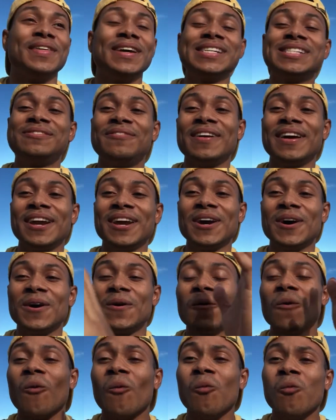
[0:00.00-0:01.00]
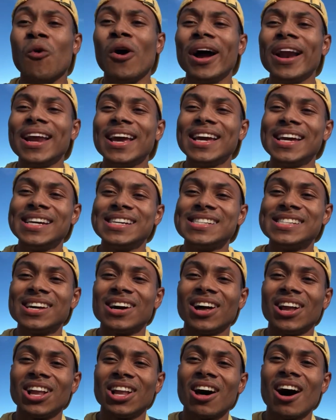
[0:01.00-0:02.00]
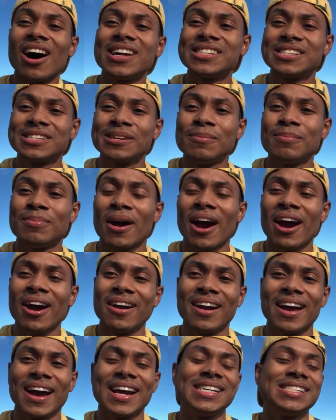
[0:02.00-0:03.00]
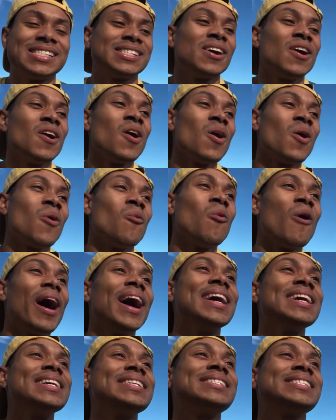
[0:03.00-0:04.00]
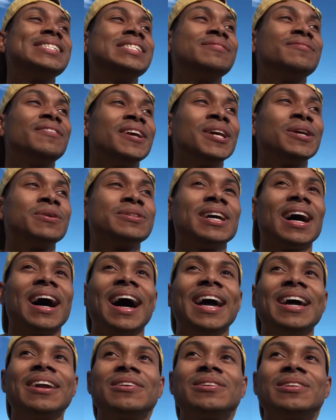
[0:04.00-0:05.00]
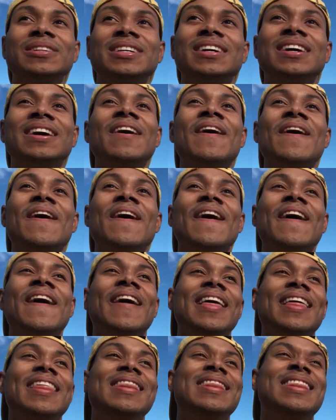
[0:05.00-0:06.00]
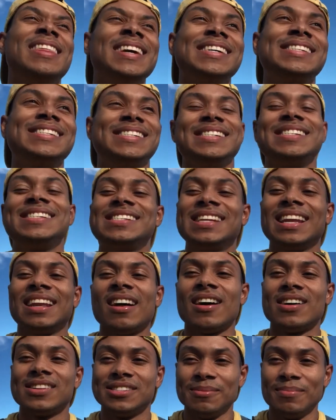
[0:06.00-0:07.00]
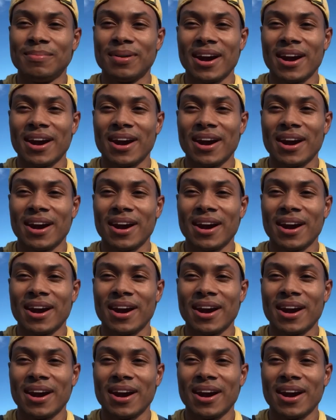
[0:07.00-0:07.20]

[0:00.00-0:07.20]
this video, what is Lost in Paradise? Why is this video titled this is Lost in